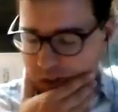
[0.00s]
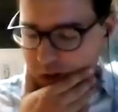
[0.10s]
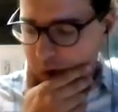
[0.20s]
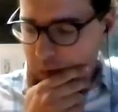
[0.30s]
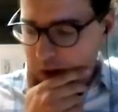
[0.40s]

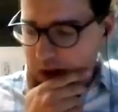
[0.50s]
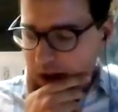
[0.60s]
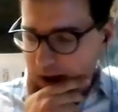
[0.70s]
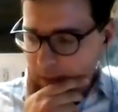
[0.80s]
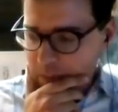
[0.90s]
So
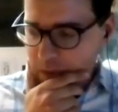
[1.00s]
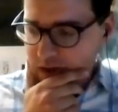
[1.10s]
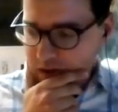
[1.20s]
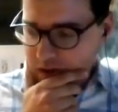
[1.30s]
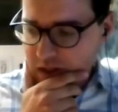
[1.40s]

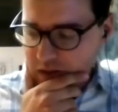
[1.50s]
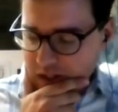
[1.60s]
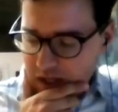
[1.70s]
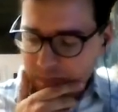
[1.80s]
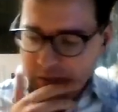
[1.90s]

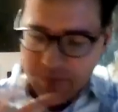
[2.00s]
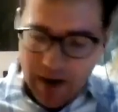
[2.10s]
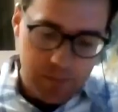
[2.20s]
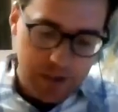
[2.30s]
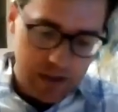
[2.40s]
this comes
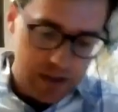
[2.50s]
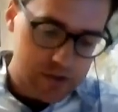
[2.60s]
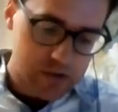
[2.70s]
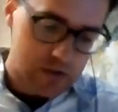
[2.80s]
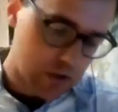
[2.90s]
about
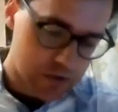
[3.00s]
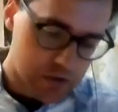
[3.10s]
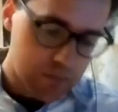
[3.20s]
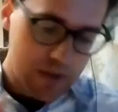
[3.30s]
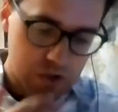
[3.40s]
because, as
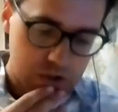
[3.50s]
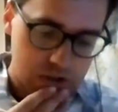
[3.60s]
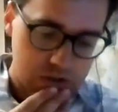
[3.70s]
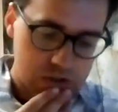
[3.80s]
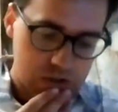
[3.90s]
you
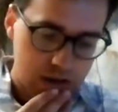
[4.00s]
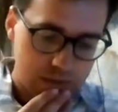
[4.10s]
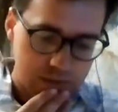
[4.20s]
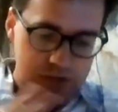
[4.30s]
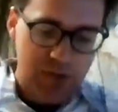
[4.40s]
mentioned,
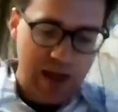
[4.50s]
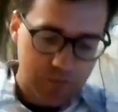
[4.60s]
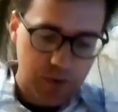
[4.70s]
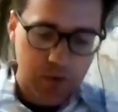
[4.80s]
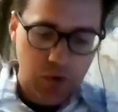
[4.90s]
this
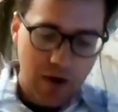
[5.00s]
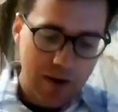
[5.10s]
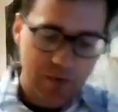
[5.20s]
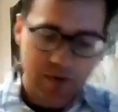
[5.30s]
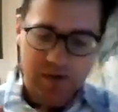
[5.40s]
platform
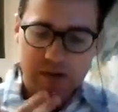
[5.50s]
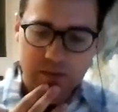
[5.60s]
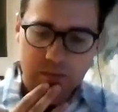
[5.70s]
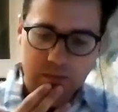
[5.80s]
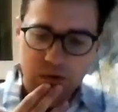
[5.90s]

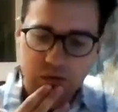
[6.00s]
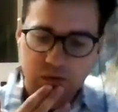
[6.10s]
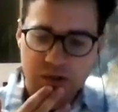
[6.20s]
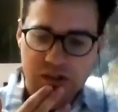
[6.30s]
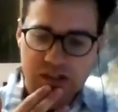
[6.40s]
cooperativism
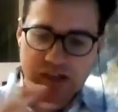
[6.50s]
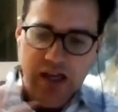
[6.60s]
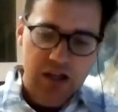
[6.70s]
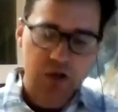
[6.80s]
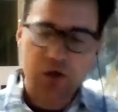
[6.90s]
universe is,
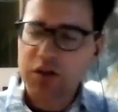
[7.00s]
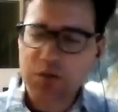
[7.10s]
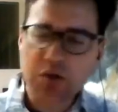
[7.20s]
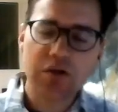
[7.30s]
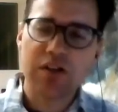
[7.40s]
a
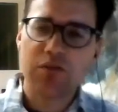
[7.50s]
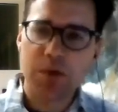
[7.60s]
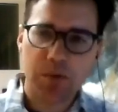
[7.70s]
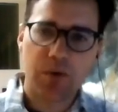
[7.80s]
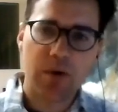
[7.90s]
community of
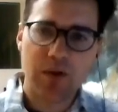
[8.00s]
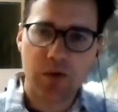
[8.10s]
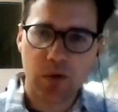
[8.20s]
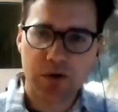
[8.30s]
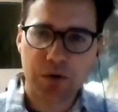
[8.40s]
people around the
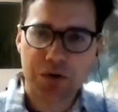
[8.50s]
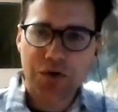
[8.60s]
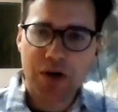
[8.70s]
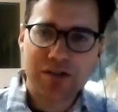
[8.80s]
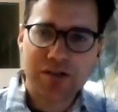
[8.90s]
world who are
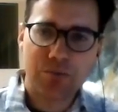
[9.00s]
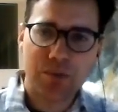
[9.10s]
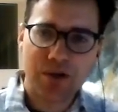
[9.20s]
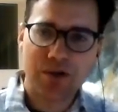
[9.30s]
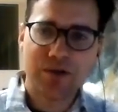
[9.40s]
trying to
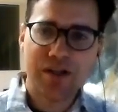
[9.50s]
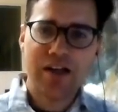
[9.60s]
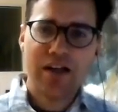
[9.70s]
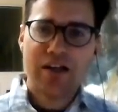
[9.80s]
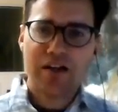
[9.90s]
build
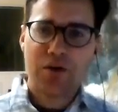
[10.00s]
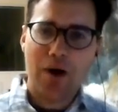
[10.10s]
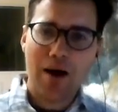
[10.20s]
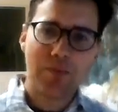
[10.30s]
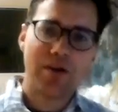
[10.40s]

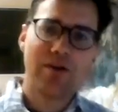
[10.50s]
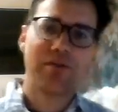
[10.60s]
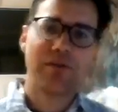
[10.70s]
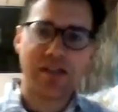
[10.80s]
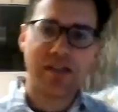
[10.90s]

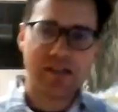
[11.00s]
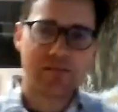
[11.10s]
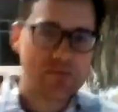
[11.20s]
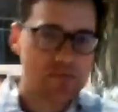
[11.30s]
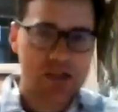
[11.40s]
cooperatives
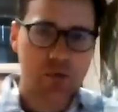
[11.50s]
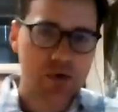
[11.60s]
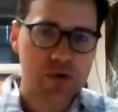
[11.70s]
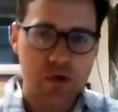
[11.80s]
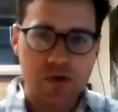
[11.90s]
and
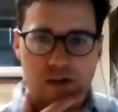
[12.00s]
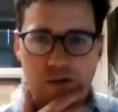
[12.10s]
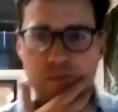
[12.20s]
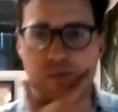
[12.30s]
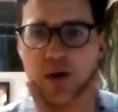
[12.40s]
similar sorts
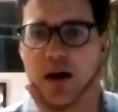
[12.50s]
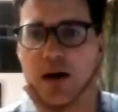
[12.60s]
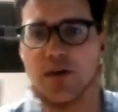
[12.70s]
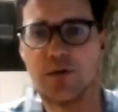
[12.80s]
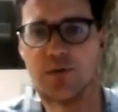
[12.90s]
of
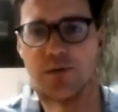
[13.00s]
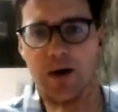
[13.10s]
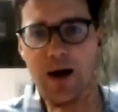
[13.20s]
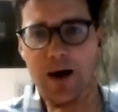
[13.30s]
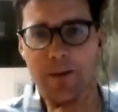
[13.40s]

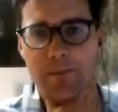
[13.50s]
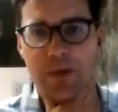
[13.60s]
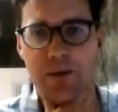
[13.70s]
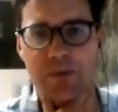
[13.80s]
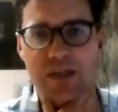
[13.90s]

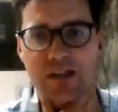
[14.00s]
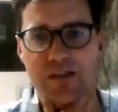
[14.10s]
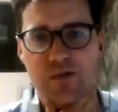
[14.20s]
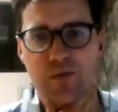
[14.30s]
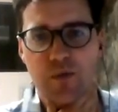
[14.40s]

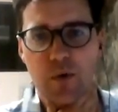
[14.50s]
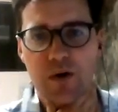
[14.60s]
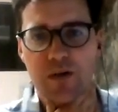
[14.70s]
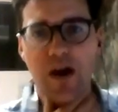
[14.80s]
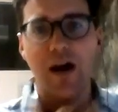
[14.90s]
companies
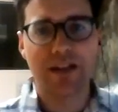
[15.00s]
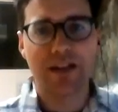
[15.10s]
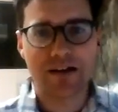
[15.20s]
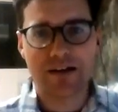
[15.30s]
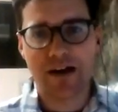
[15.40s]
for the
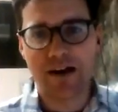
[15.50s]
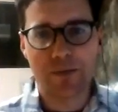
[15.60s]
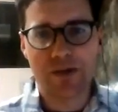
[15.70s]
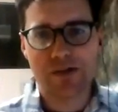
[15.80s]
online economy.